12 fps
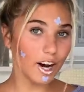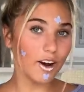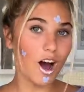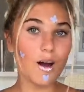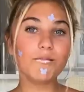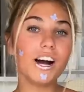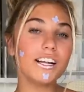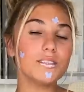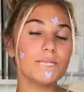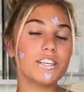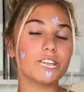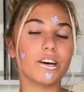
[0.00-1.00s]
I'm going
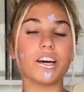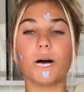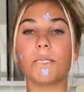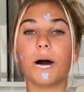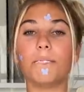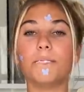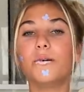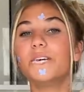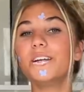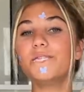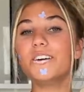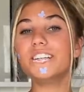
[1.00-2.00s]
to be doing my
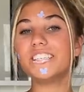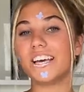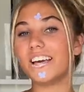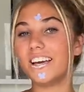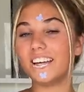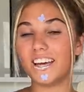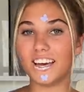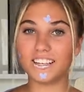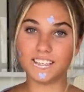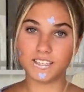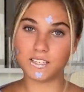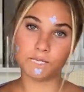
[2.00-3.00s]
morning routine
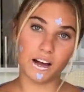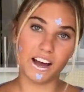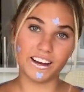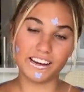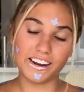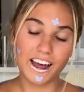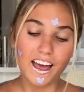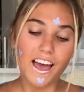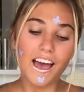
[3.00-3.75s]
in Spain.